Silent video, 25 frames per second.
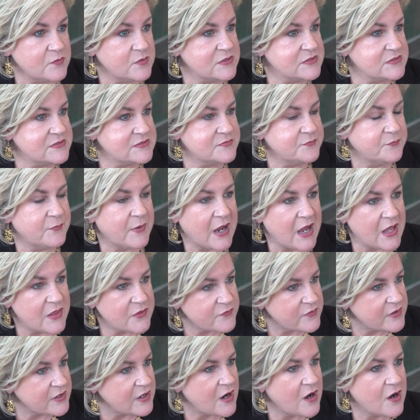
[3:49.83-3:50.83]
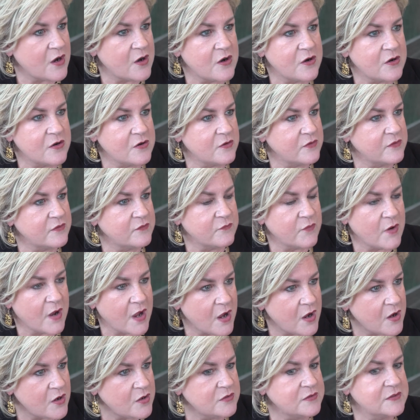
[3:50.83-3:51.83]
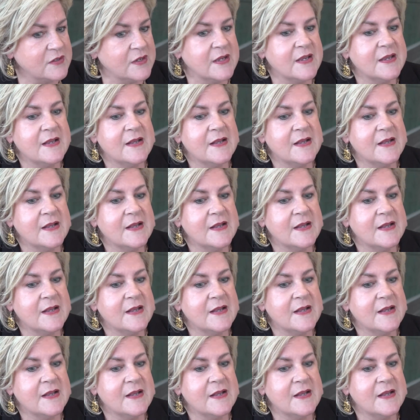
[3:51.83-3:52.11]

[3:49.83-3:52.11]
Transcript: was bothering her wrong,